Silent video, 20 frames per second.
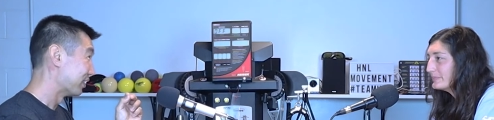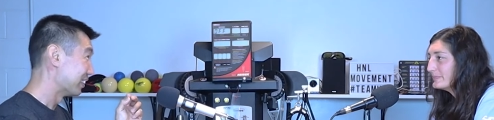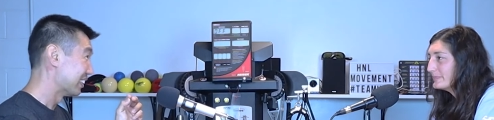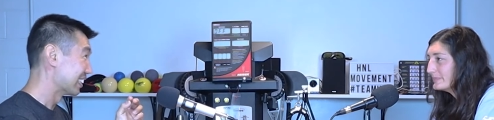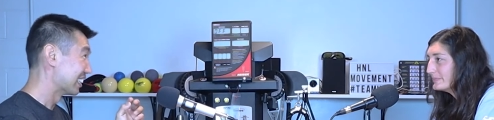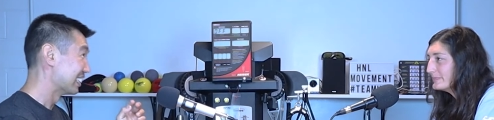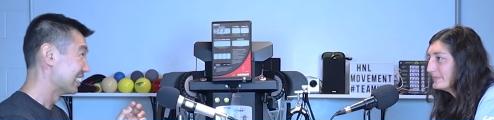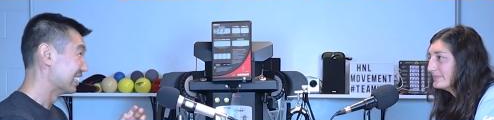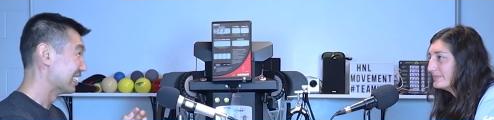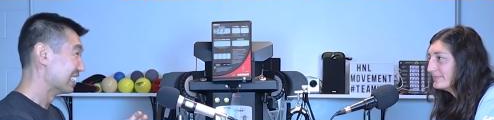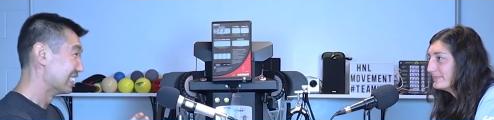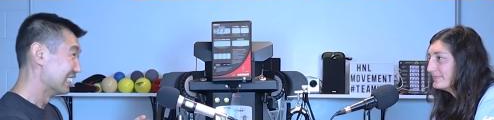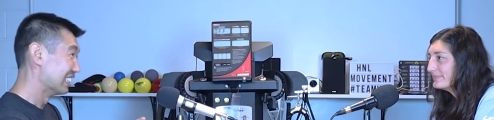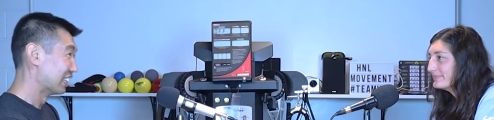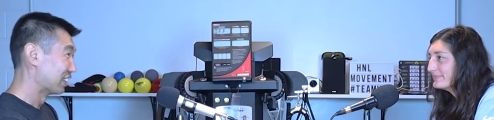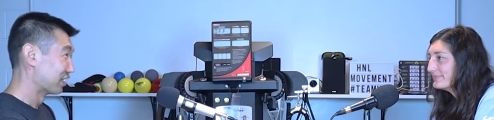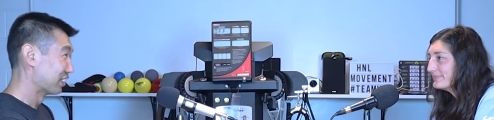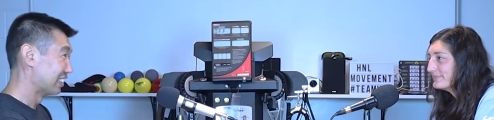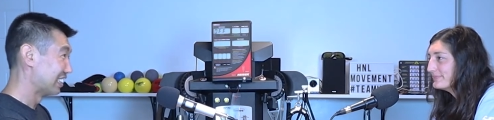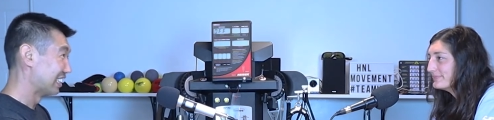Speaker 1: We can
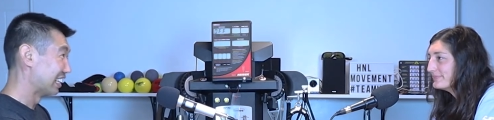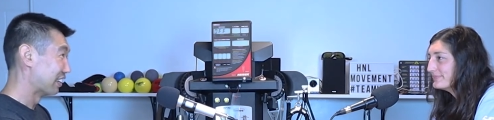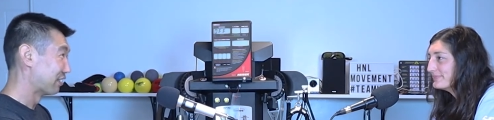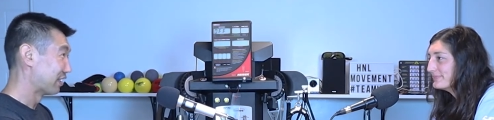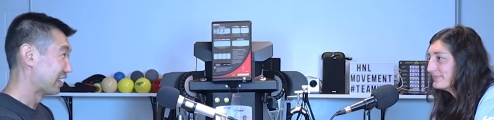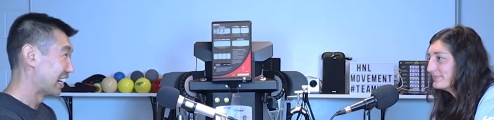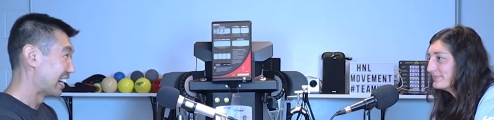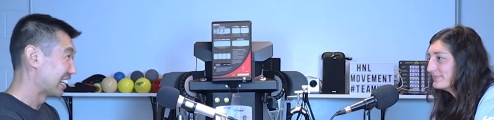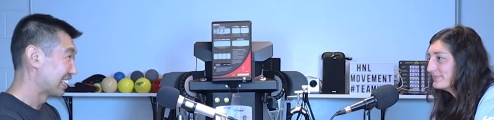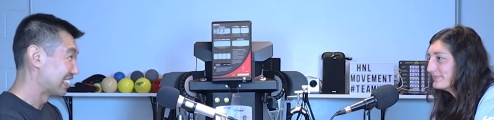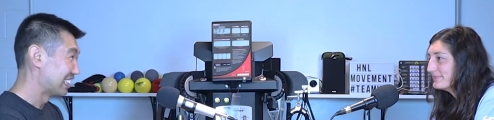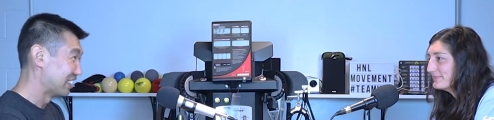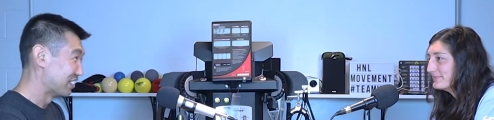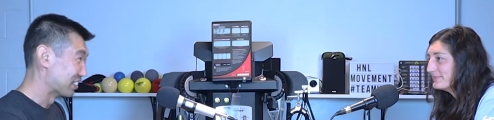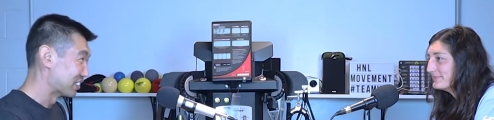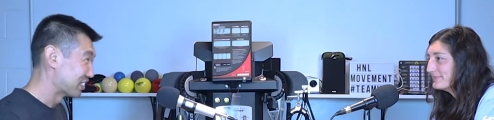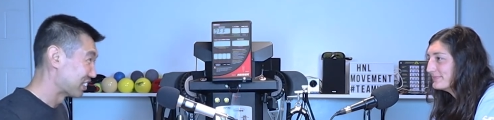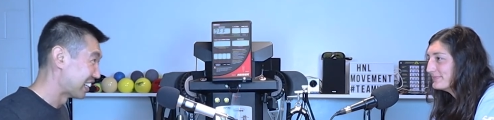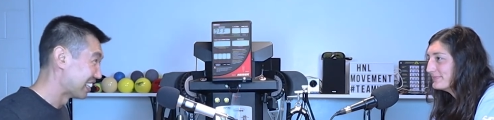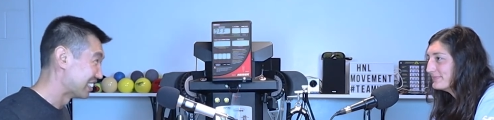literally every athlete
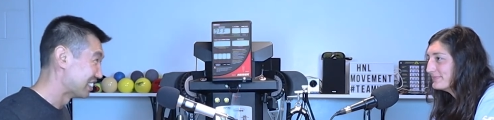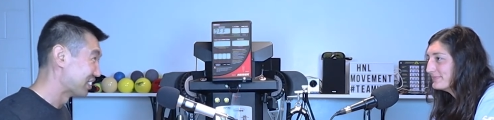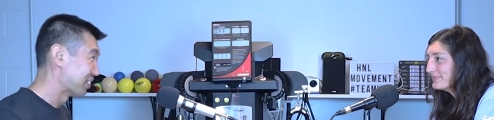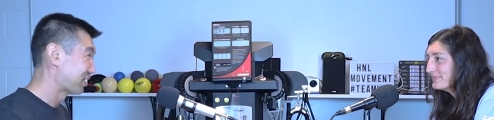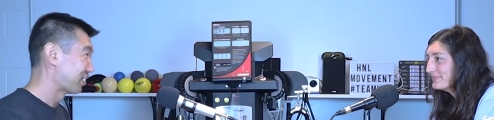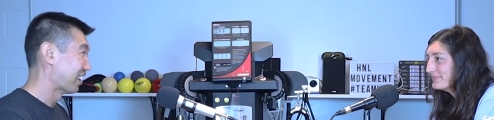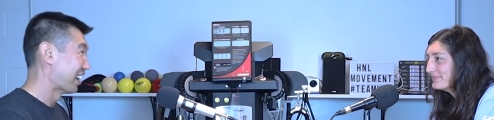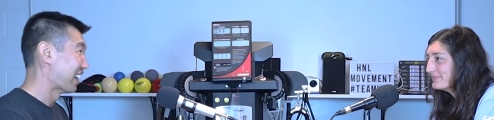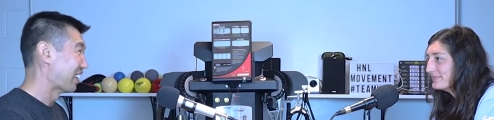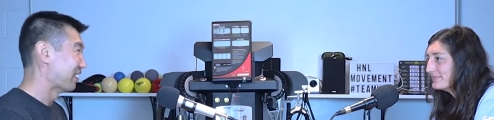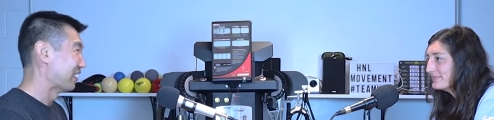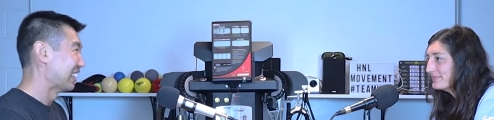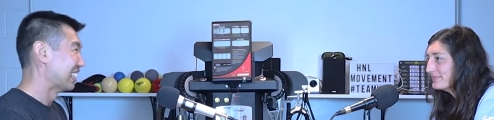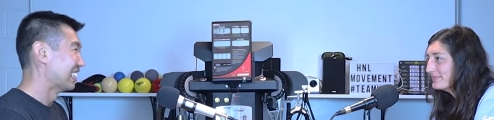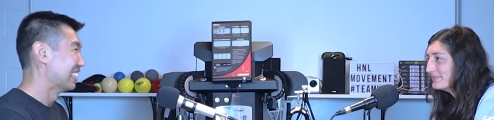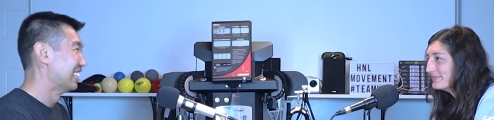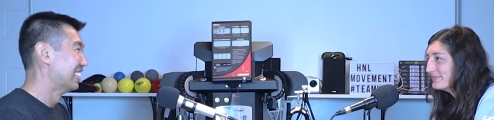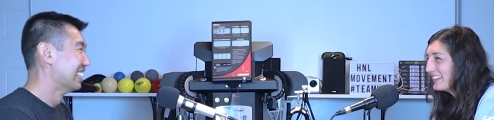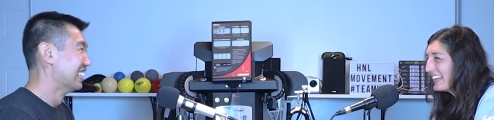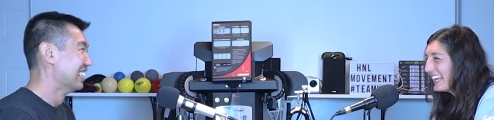we're trying to cram
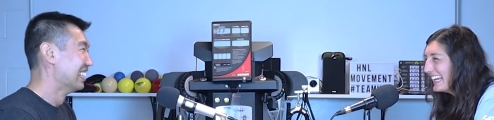in